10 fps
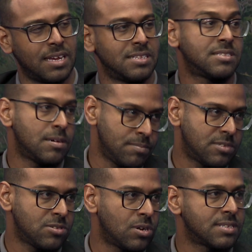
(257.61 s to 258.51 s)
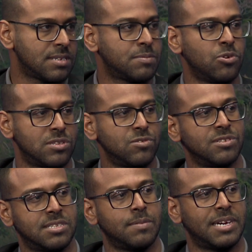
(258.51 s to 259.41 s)
as some sort of sport
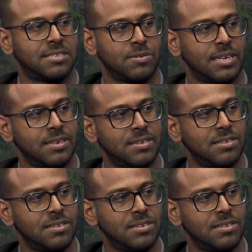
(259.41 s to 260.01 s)
tourism as well.